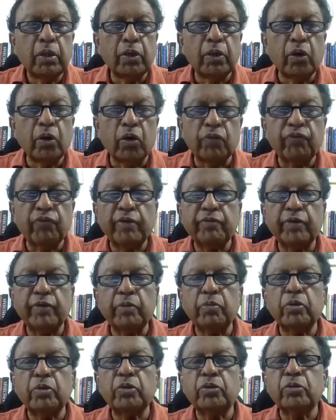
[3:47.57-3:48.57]
not
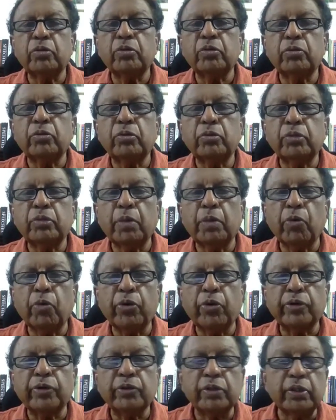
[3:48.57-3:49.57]
favorable to
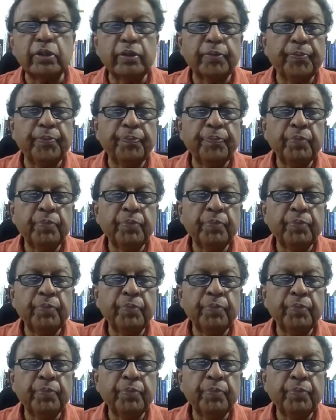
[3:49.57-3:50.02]
democracy,